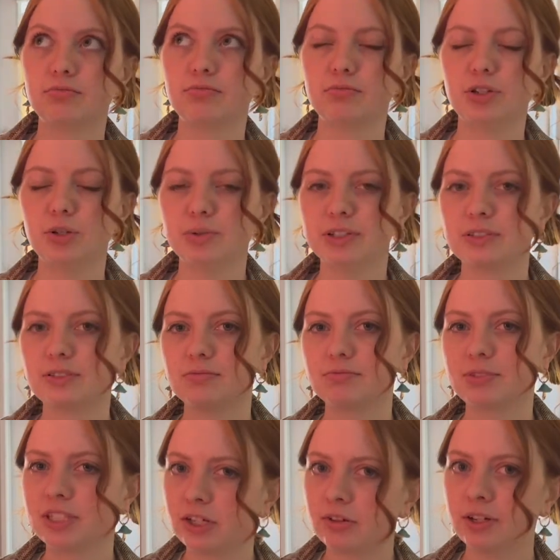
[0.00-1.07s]
newest
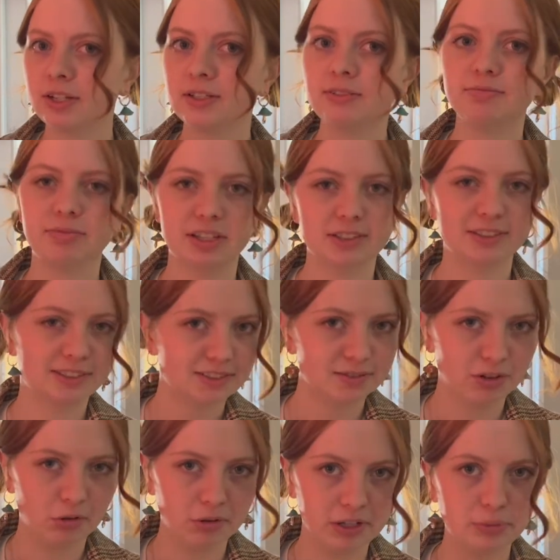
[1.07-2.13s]
series. This is
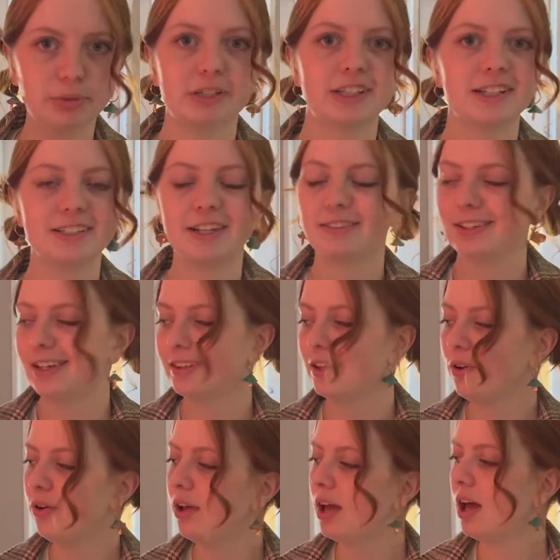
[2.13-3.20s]
the only book that's out yet
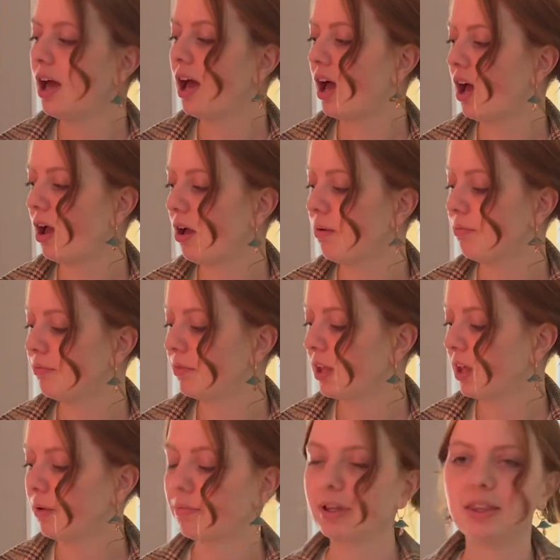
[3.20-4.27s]
though.
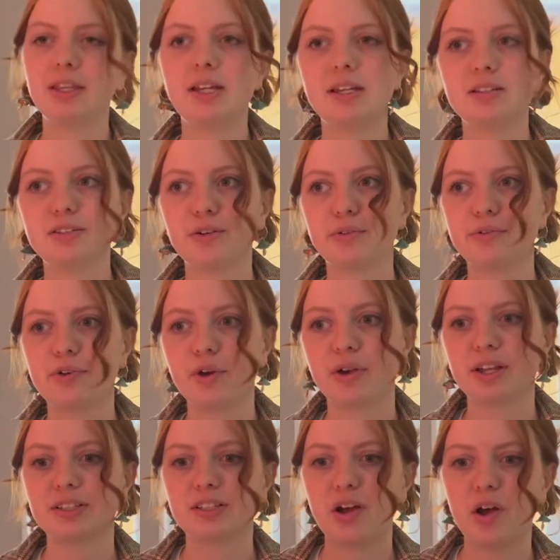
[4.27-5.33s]
But these
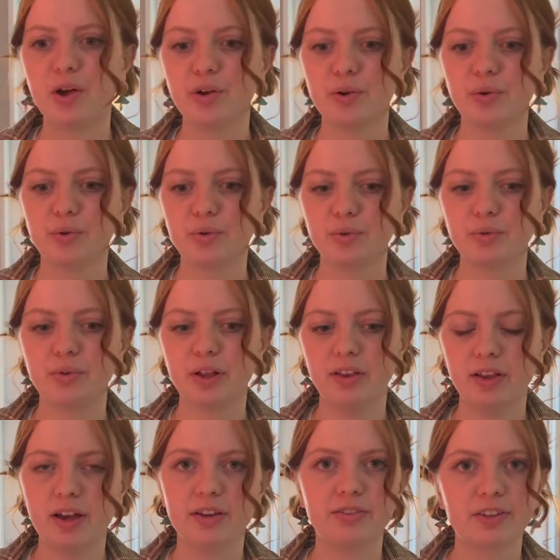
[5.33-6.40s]
focus on a
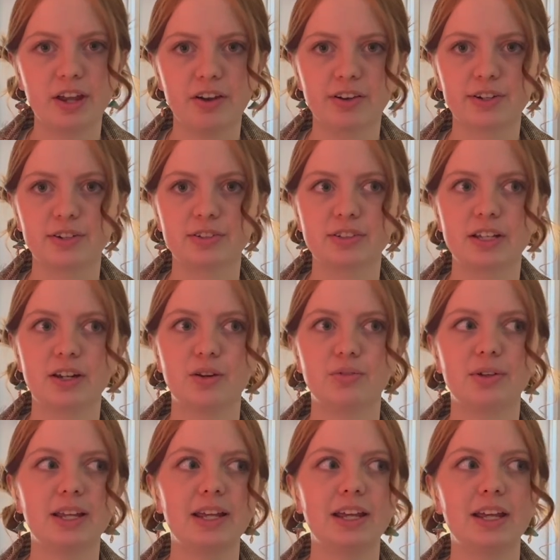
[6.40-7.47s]
lot of characters that are
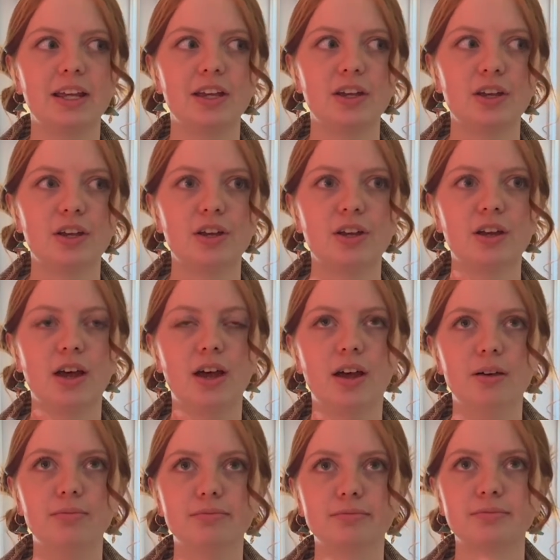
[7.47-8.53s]
really
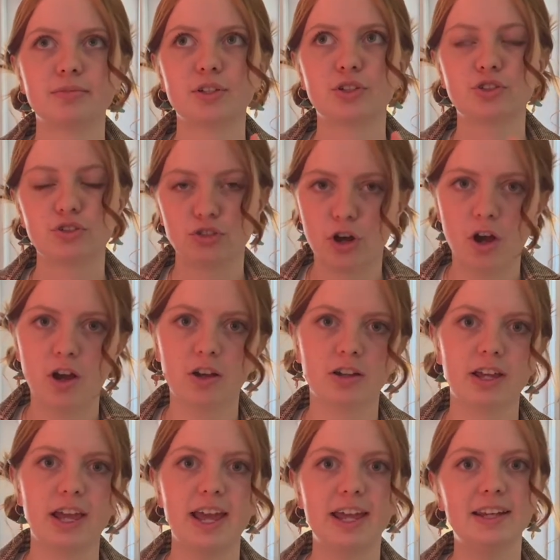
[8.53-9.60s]

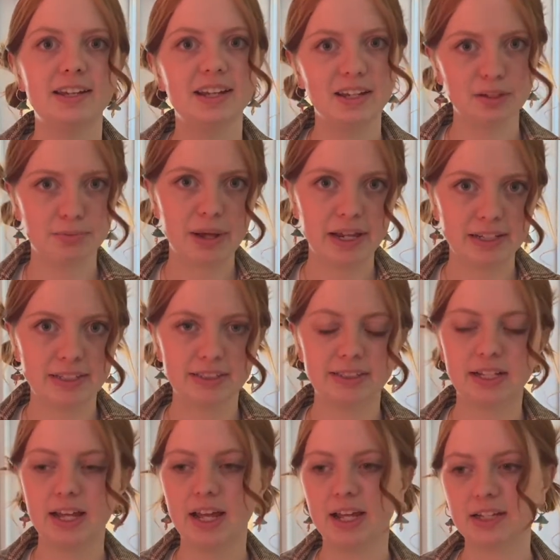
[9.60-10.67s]
strong and independent
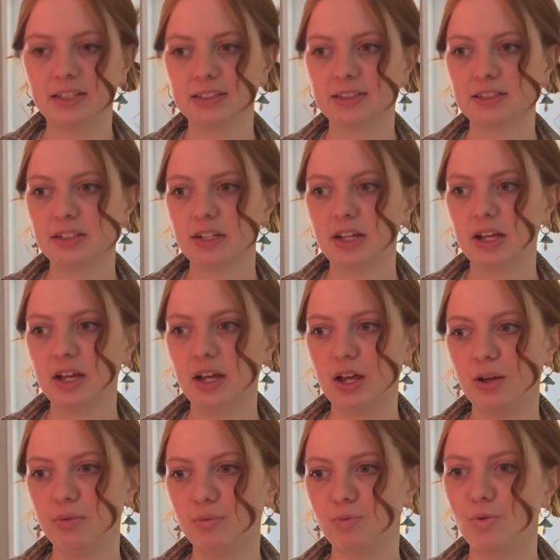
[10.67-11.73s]

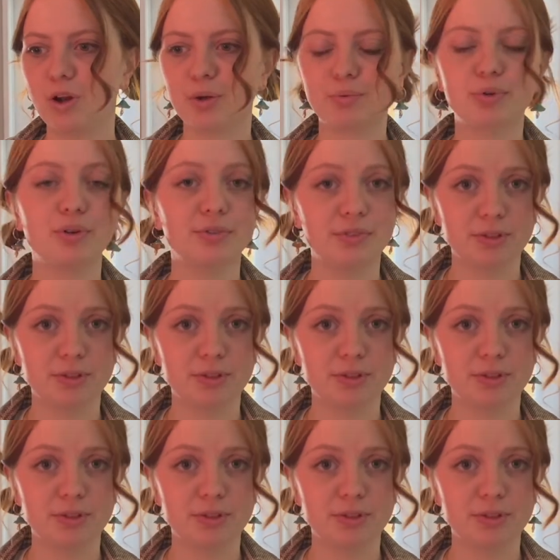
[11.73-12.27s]
and want to prove